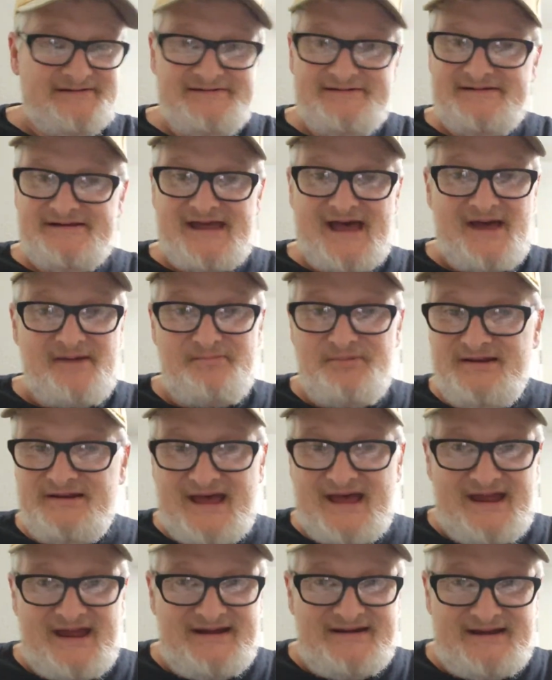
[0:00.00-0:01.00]
I've been
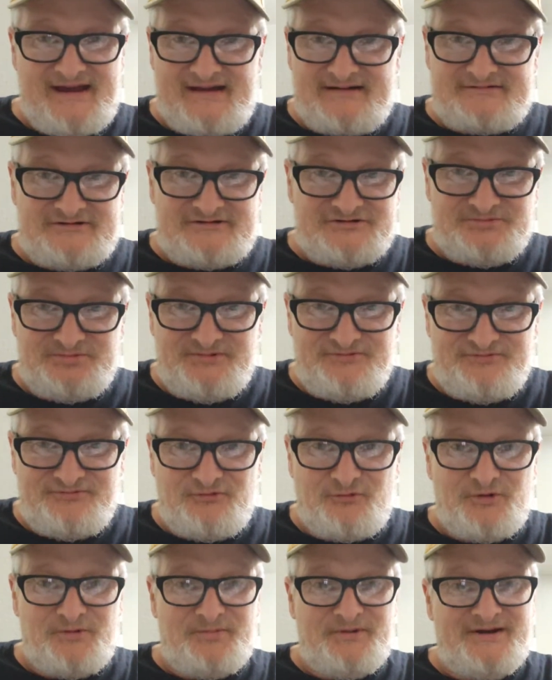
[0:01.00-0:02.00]
to eye doctors
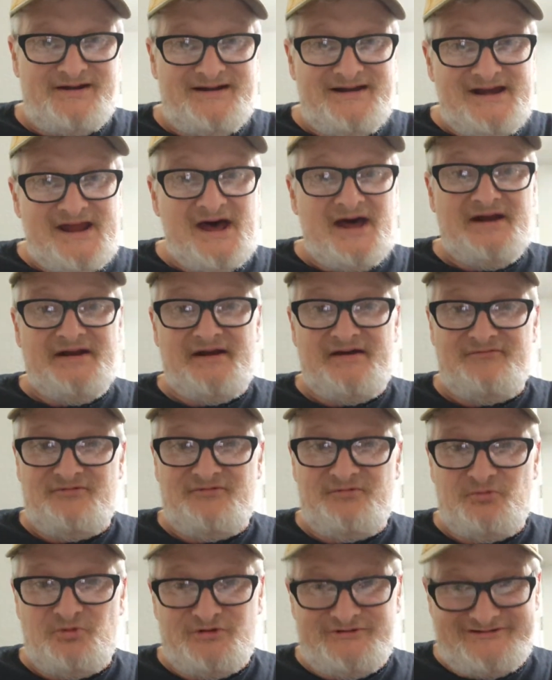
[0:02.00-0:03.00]
before, but none of
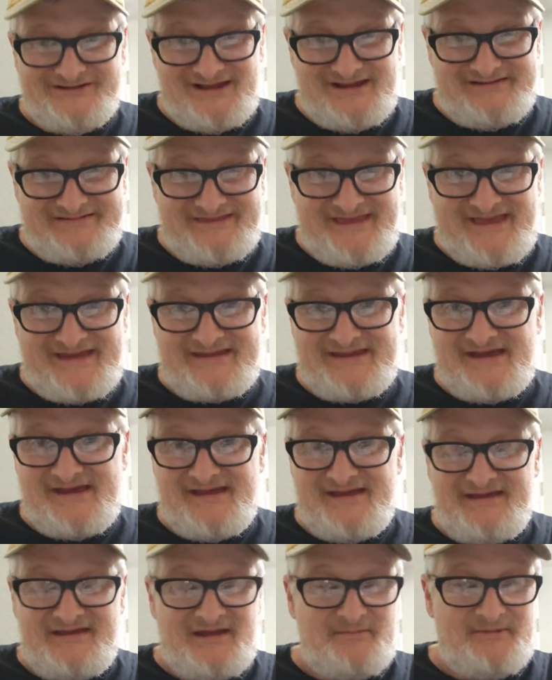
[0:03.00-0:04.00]
them was like that
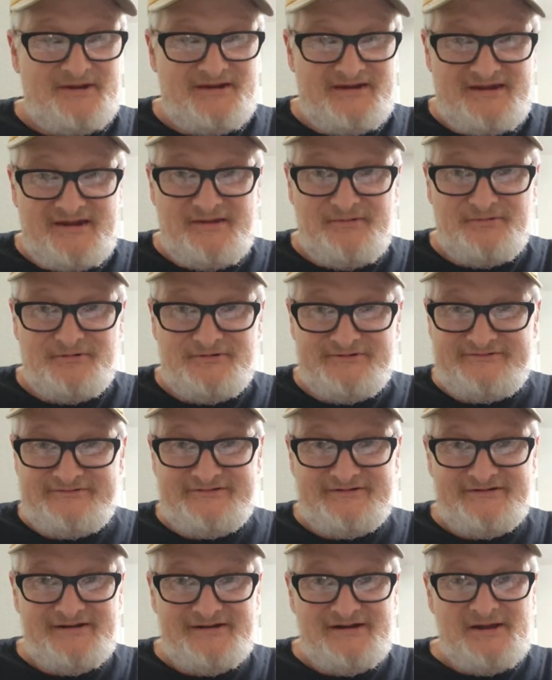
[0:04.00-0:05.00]
guy. I mean, he was
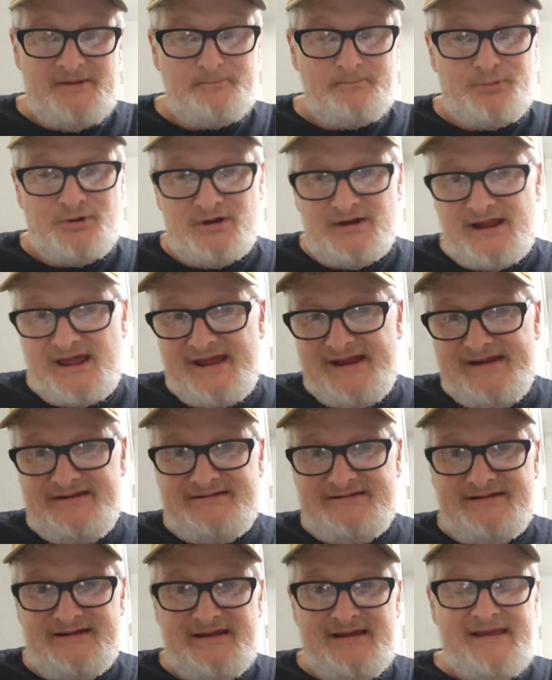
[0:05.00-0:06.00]

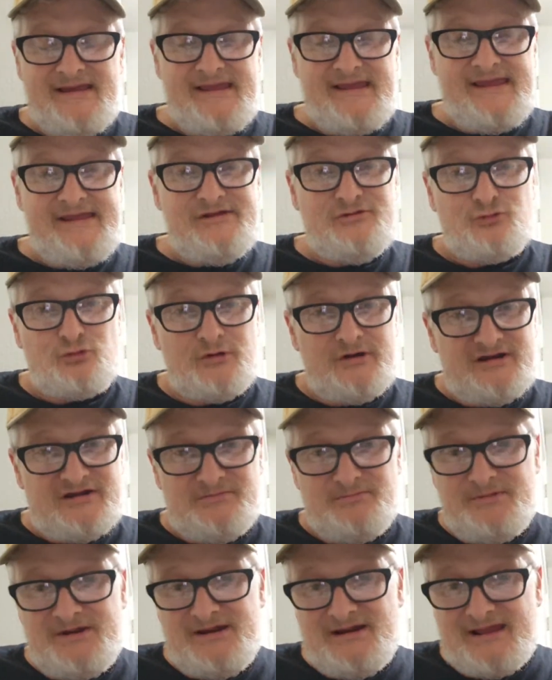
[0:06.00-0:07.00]
polite. He treated
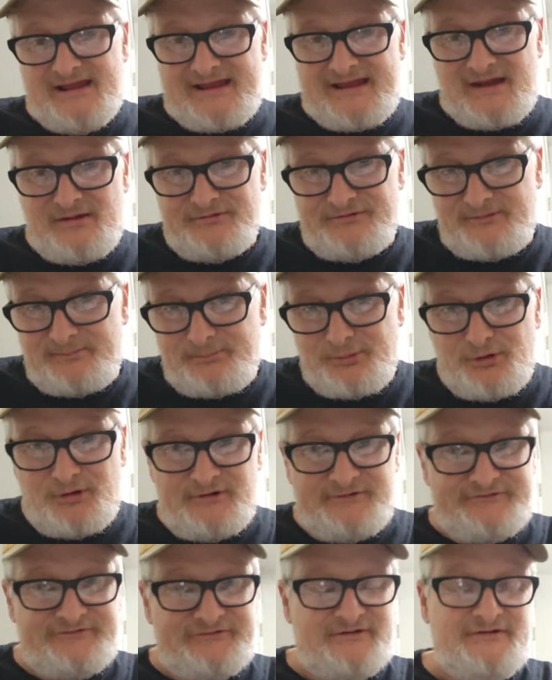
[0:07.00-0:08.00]
me like I was a
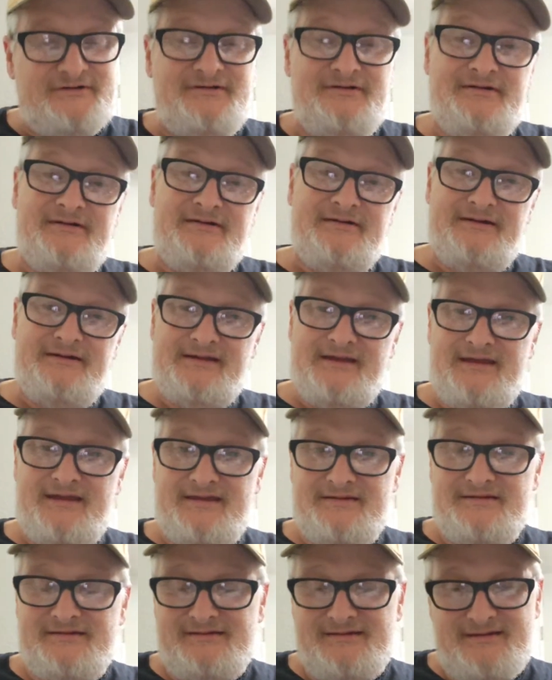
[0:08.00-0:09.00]
person
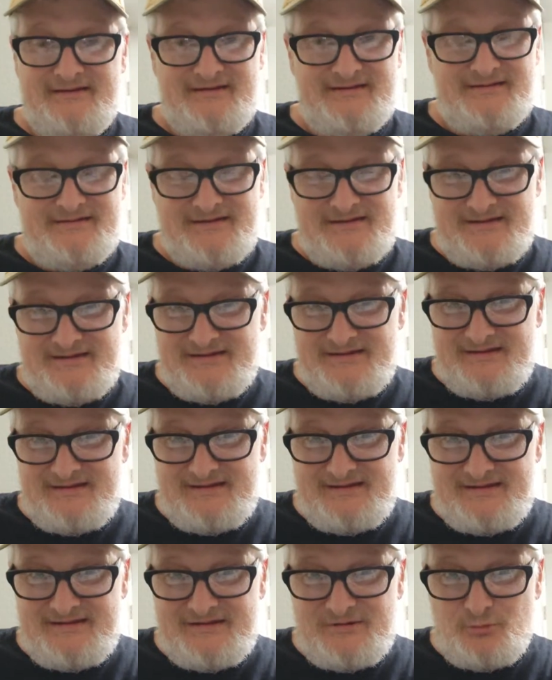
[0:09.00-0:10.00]
and
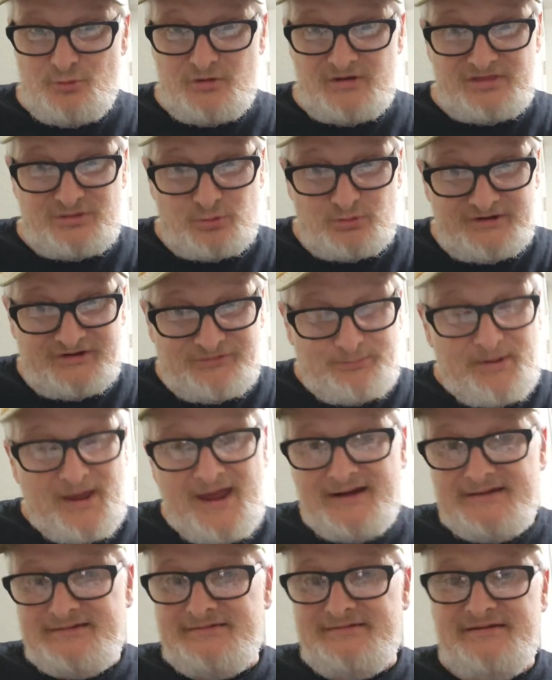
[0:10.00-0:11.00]
with
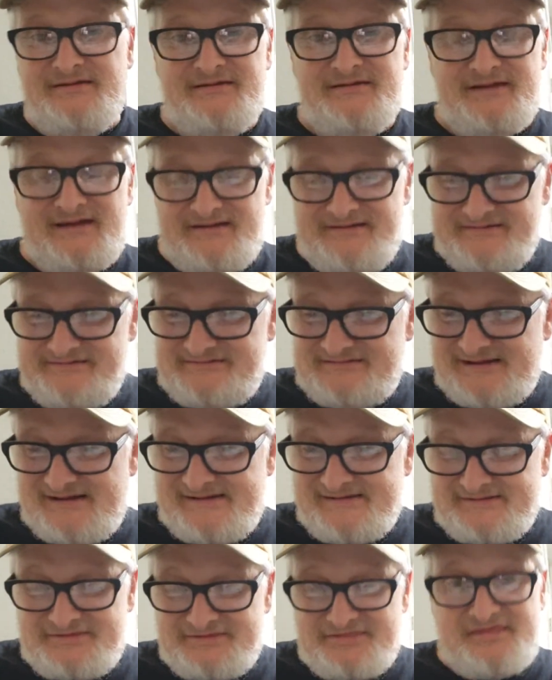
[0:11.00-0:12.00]
respect. And it's
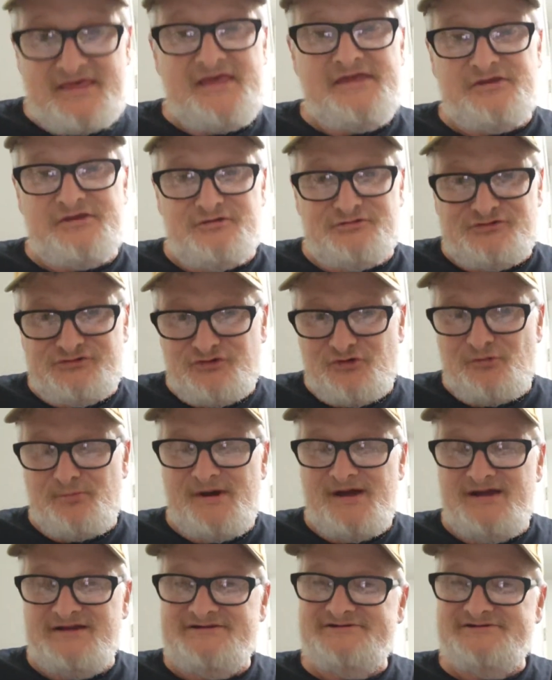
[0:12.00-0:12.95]
like, thank you so much.